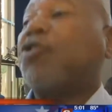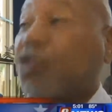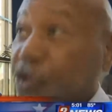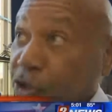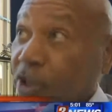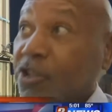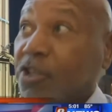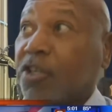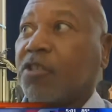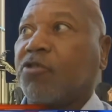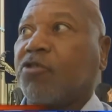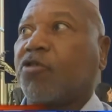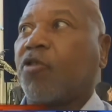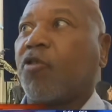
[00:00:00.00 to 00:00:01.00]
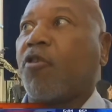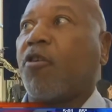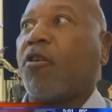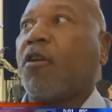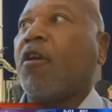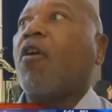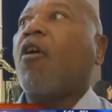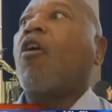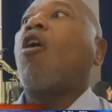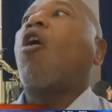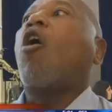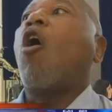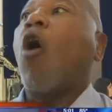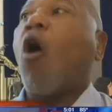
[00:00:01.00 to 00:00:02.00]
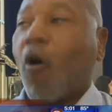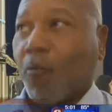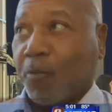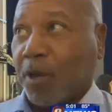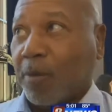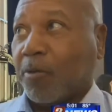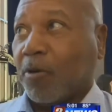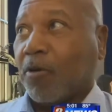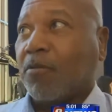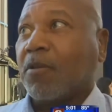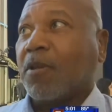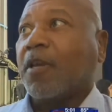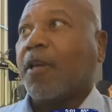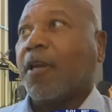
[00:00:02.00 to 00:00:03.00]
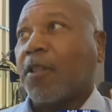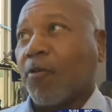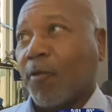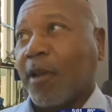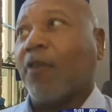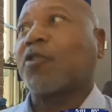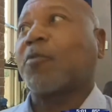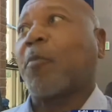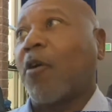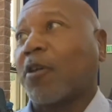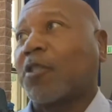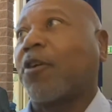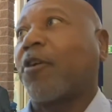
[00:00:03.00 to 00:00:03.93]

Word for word: that should concern all people in the Reno